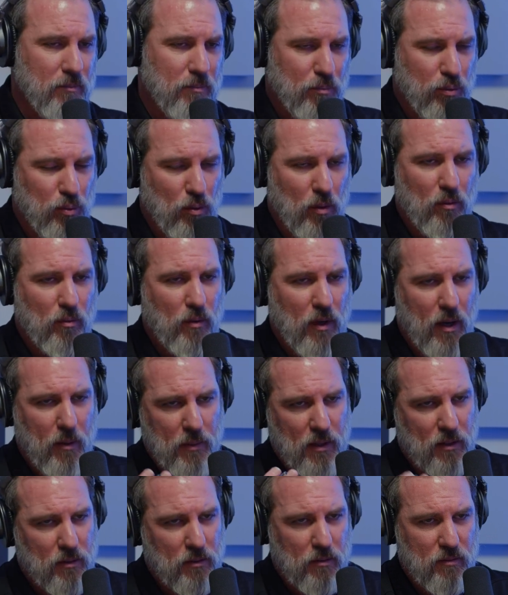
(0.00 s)

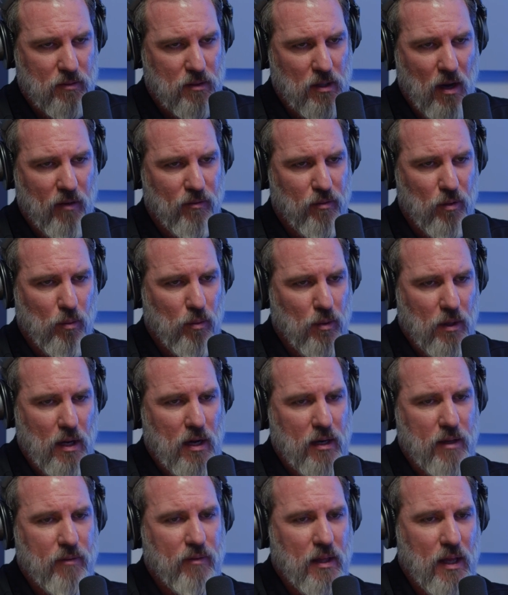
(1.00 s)
programming software. We're
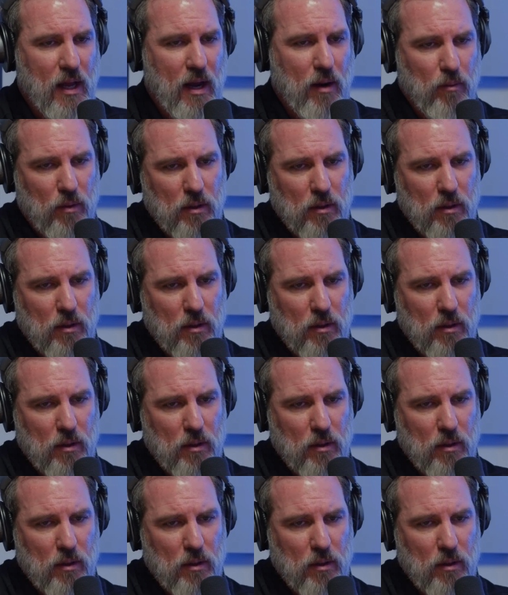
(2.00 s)
not even that.